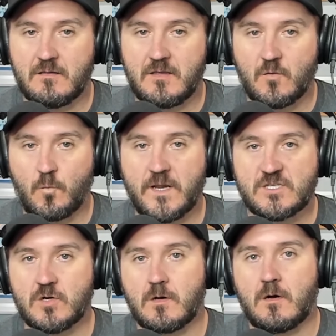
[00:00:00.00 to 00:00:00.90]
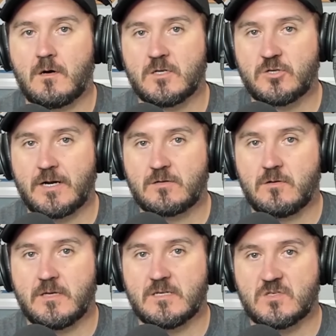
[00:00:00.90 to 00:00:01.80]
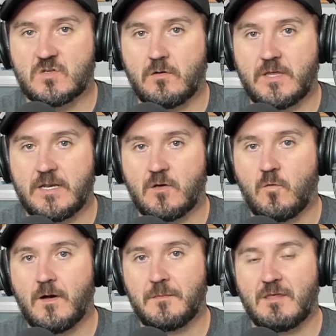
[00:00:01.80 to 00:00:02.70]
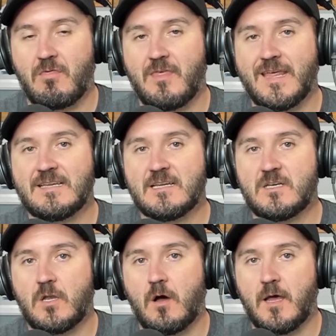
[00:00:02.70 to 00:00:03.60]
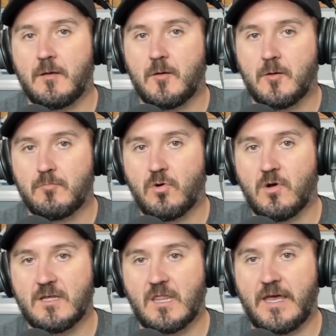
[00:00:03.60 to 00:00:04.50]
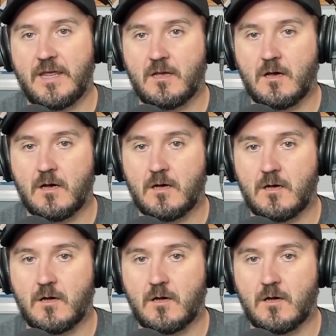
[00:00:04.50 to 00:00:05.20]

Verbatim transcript: the original contractor that installed that equipment, they did not put like a,